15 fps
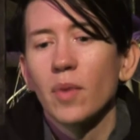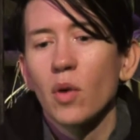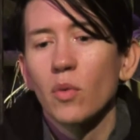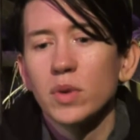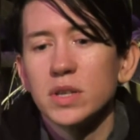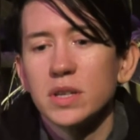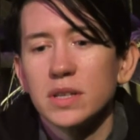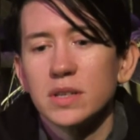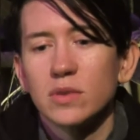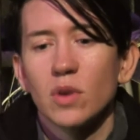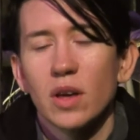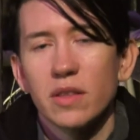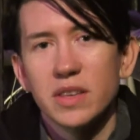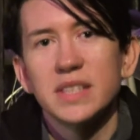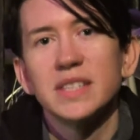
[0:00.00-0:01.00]
which
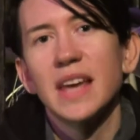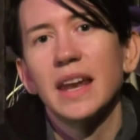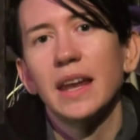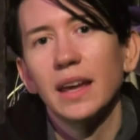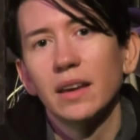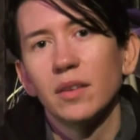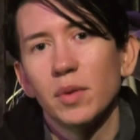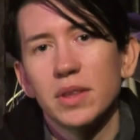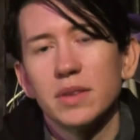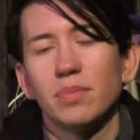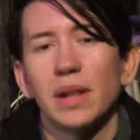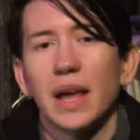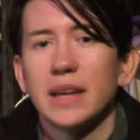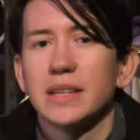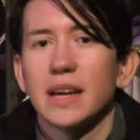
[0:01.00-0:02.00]
is the setting where the
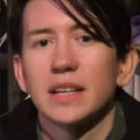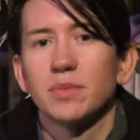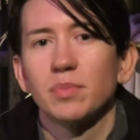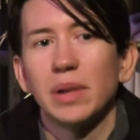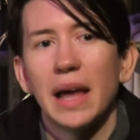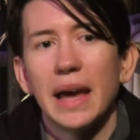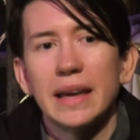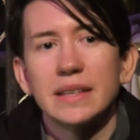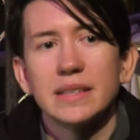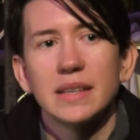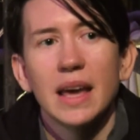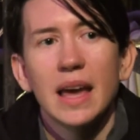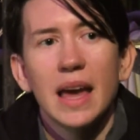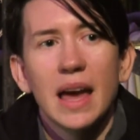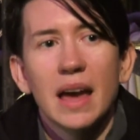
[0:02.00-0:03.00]
play takes
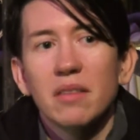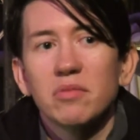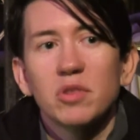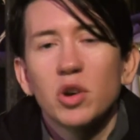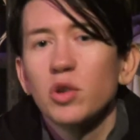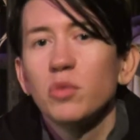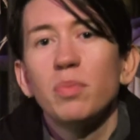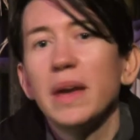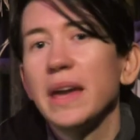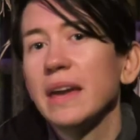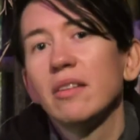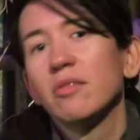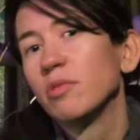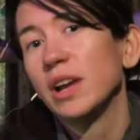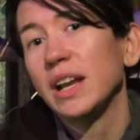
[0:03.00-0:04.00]
place, could
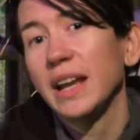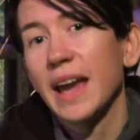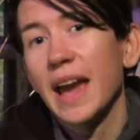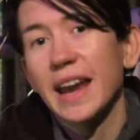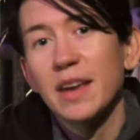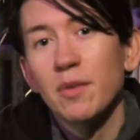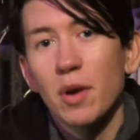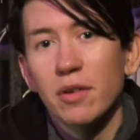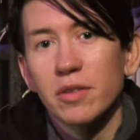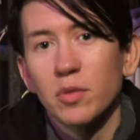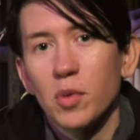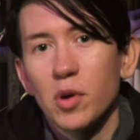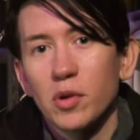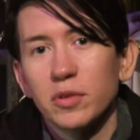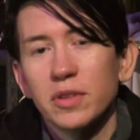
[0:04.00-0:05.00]
be really anywhere in the
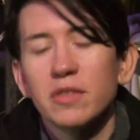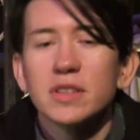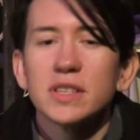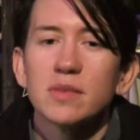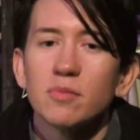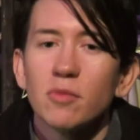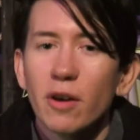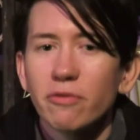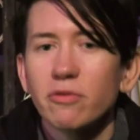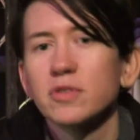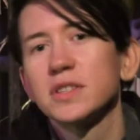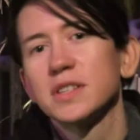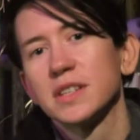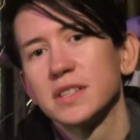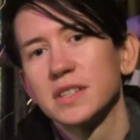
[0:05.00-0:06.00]
world. There are some
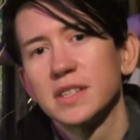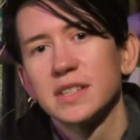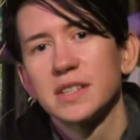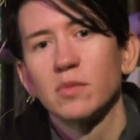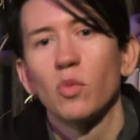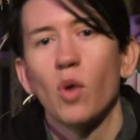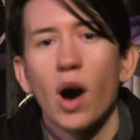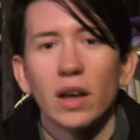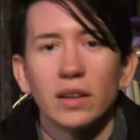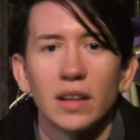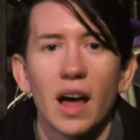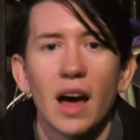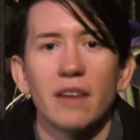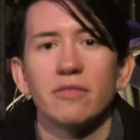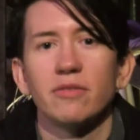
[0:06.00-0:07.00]
references to some
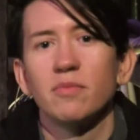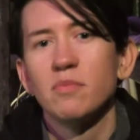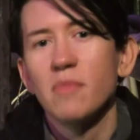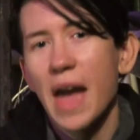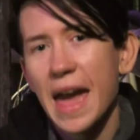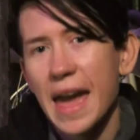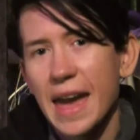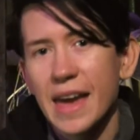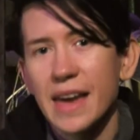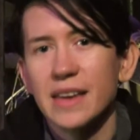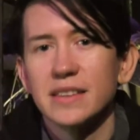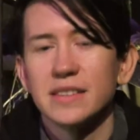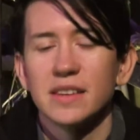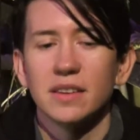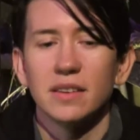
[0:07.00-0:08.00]
wildlife,
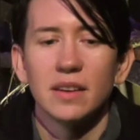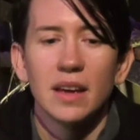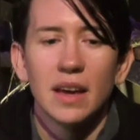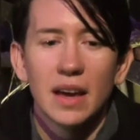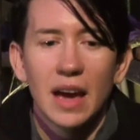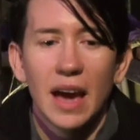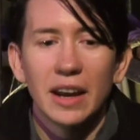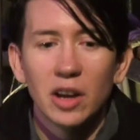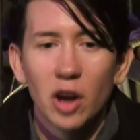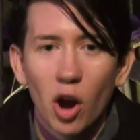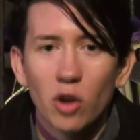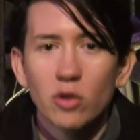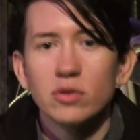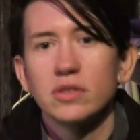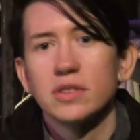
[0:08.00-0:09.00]
hares and
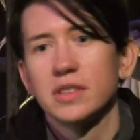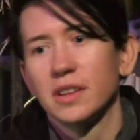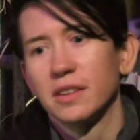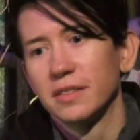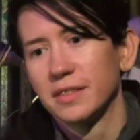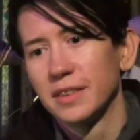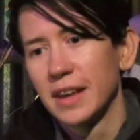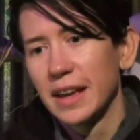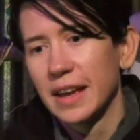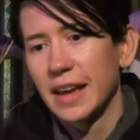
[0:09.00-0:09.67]
goats and